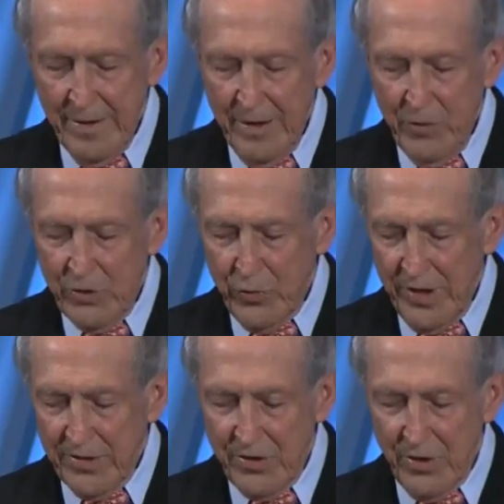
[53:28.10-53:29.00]
Every
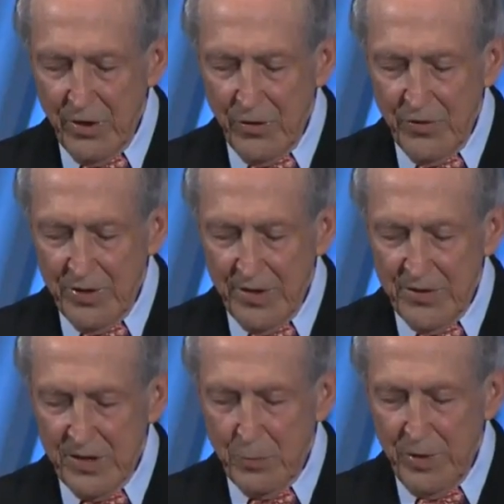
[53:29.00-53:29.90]
trend curve says
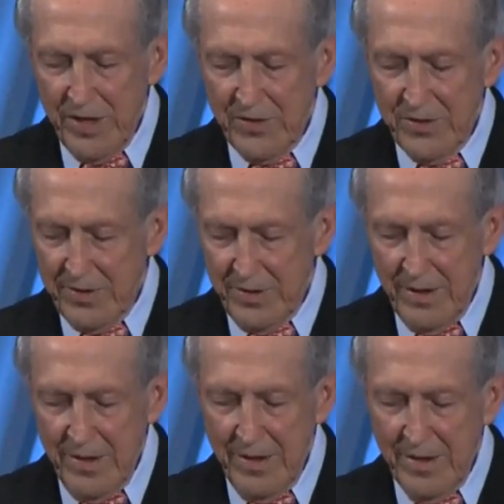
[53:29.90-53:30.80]
that the pace
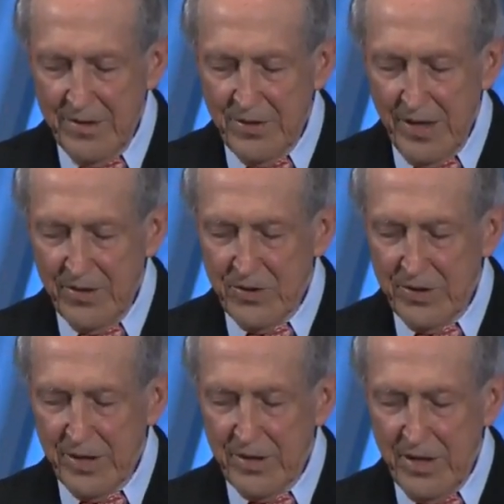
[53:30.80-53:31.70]
in science and
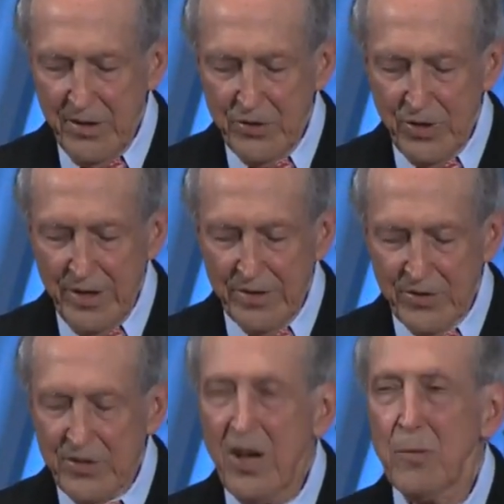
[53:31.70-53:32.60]
technology, like the
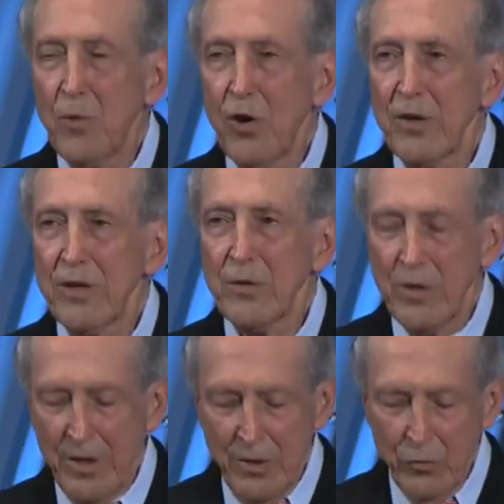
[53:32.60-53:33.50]
stock market,
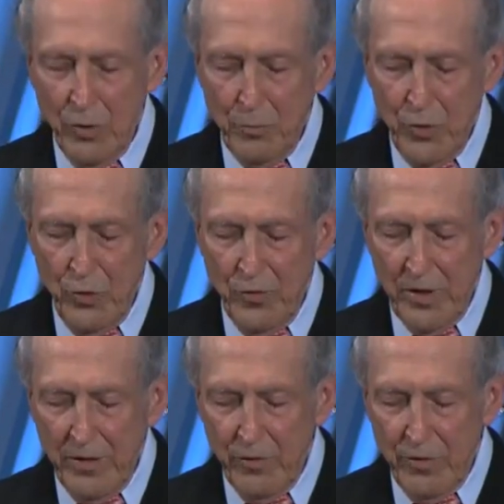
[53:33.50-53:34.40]
will move
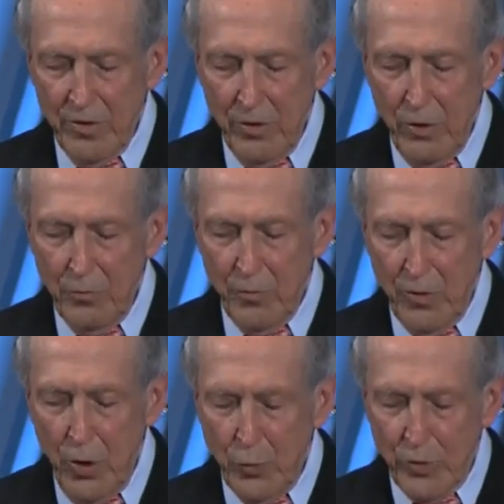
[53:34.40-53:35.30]
ever
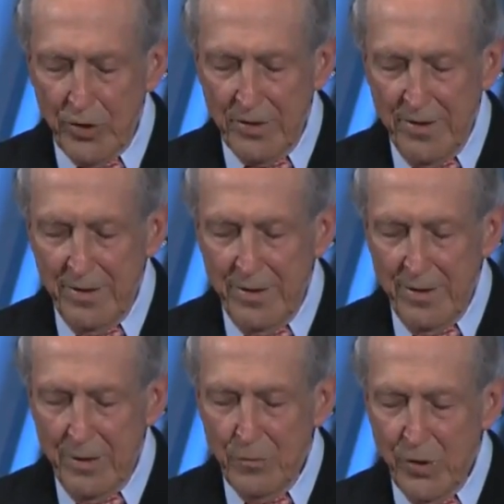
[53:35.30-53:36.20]
onward.
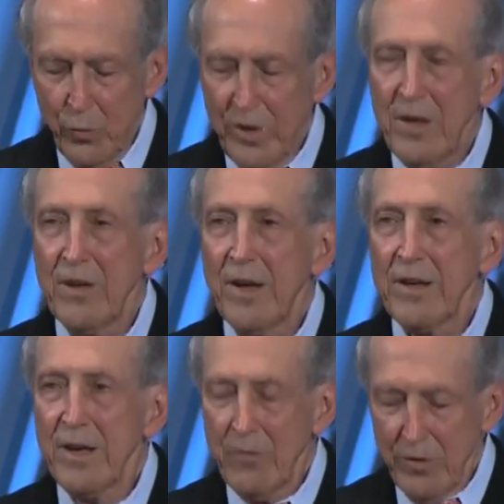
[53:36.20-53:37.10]
But we, like
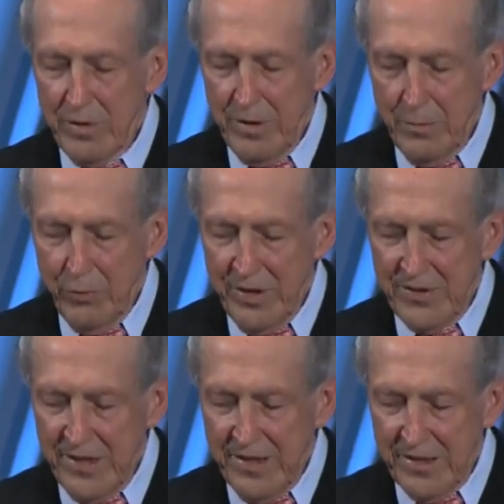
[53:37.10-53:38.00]
every
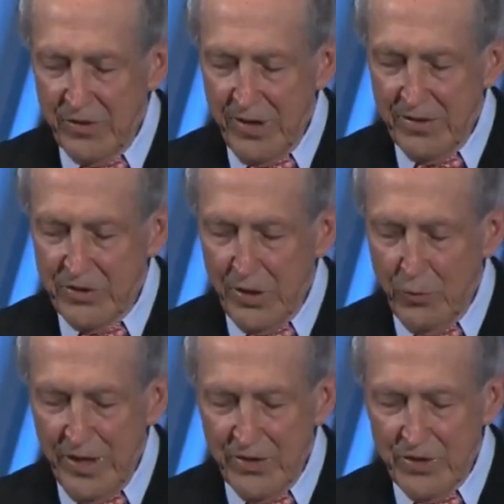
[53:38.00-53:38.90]
preceding
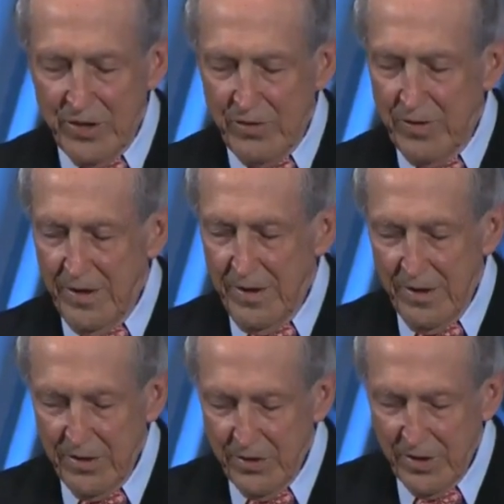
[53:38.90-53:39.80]
generation, have
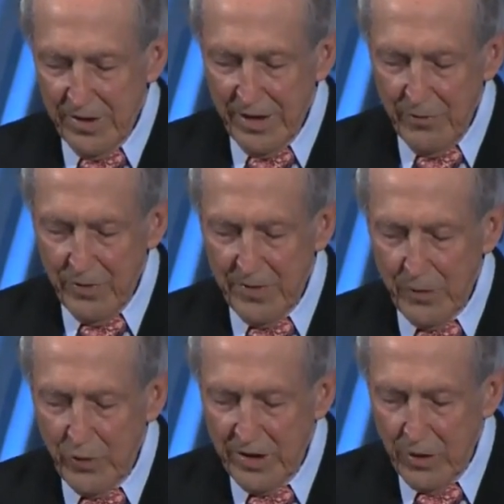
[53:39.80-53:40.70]
done
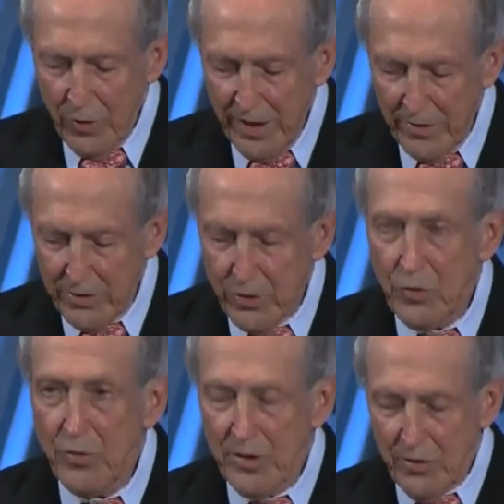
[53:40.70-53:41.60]
everything we know how to
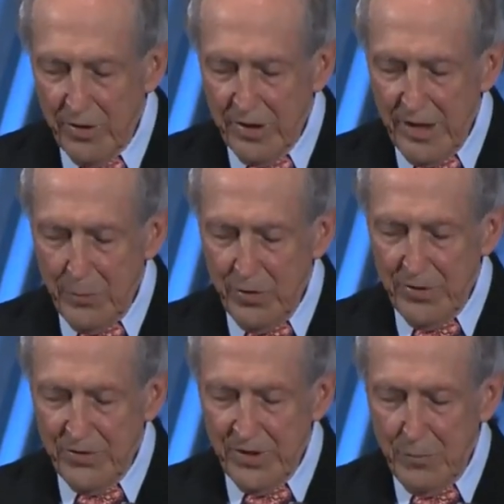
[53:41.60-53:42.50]
do and are unable
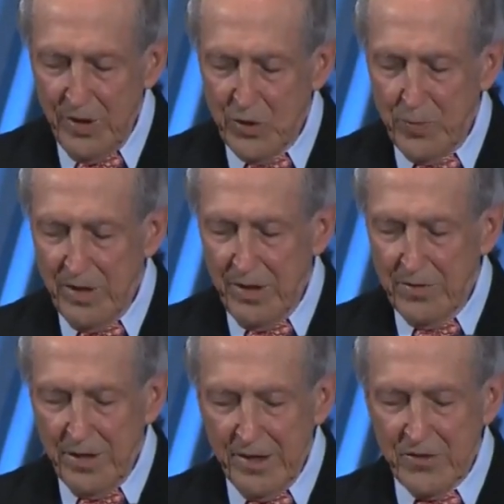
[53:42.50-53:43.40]
to see much beyond
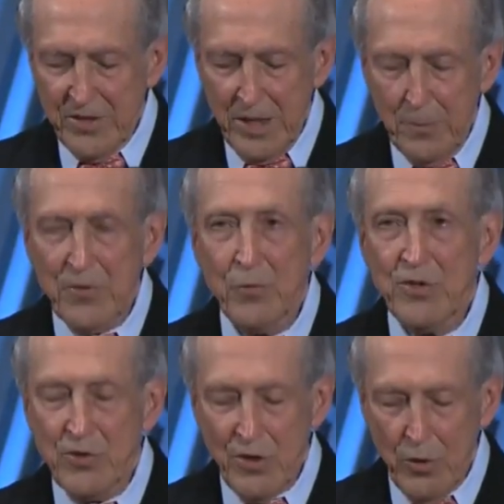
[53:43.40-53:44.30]
the next steps
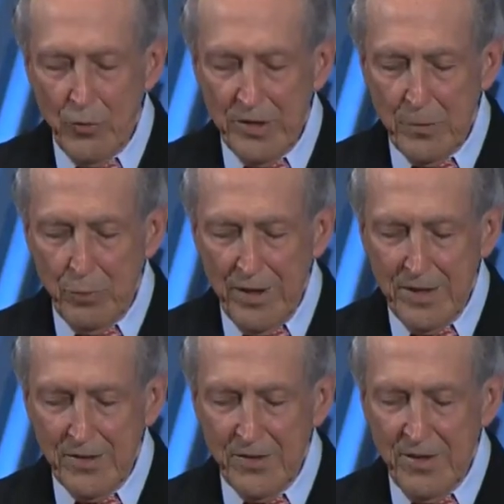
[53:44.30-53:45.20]
which are already in
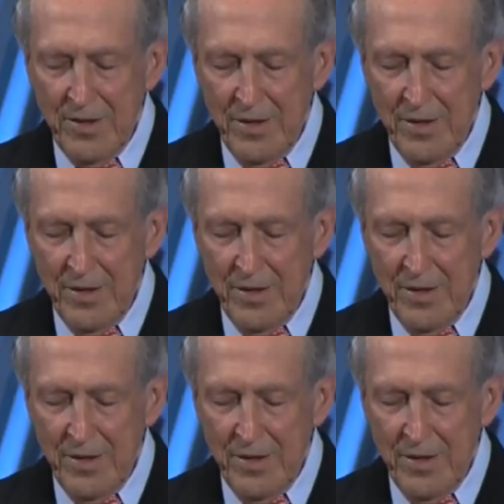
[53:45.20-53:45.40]
place.